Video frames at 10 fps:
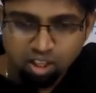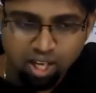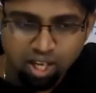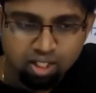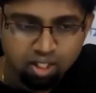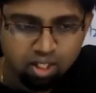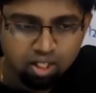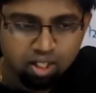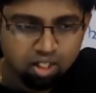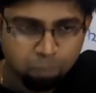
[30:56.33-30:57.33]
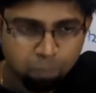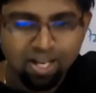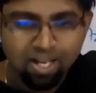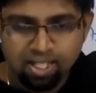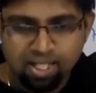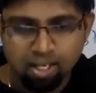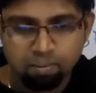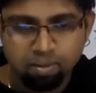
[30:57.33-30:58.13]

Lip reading: Right? To pass the exam.